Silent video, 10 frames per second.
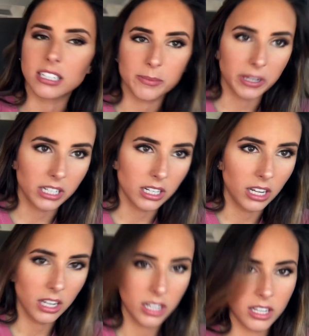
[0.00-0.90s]
to spend
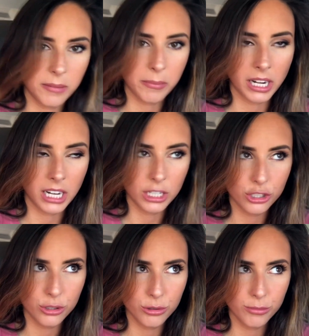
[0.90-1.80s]
money
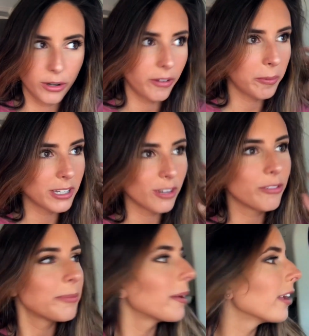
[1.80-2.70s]
to motivate
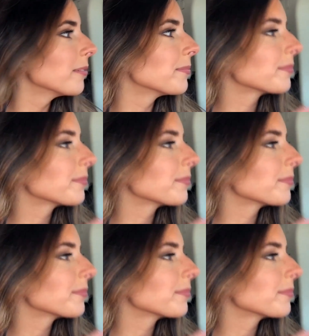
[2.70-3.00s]
myself, but